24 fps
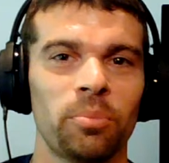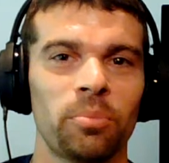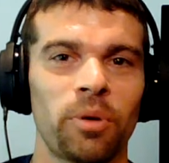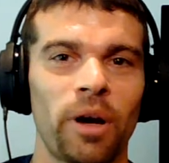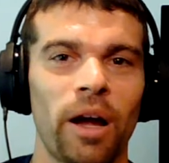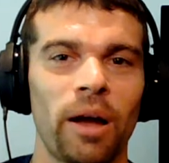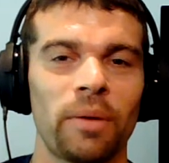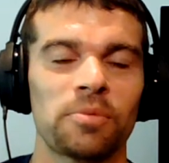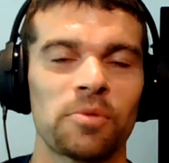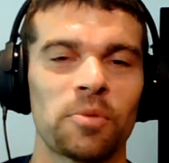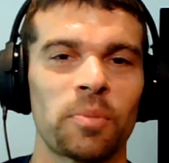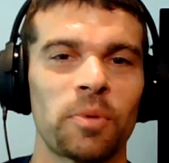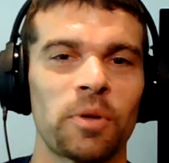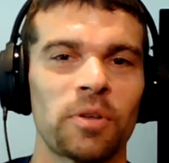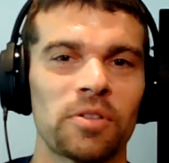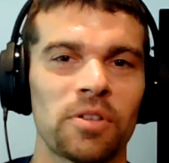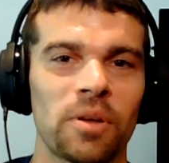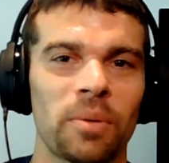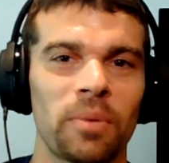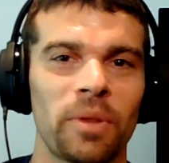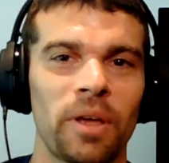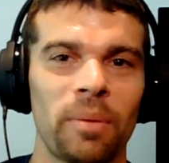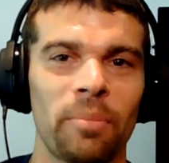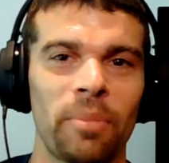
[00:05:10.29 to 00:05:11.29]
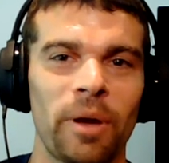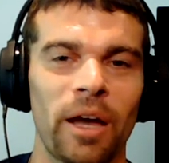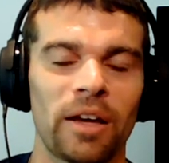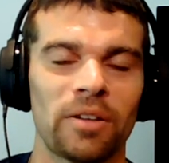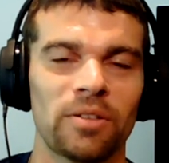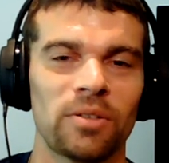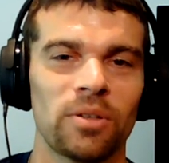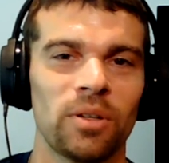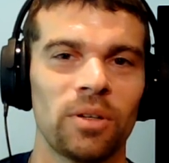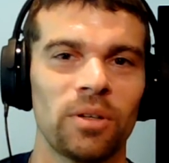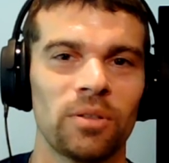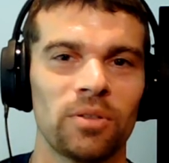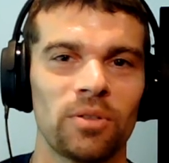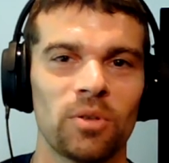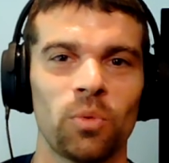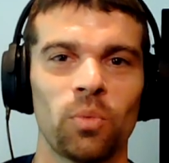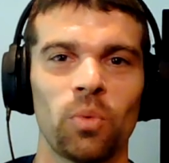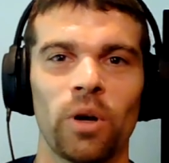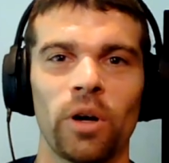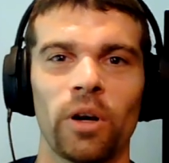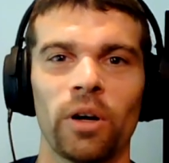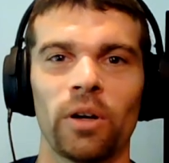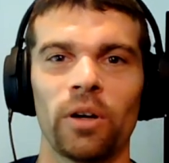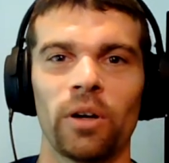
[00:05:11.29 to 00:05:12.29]
perhaps bring some of that back to
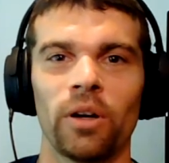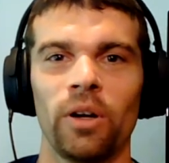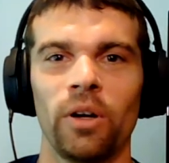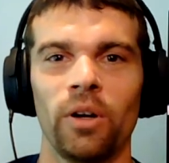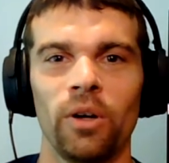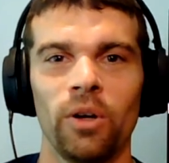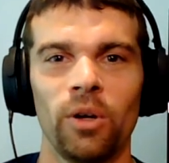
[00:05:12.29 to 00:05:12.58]
where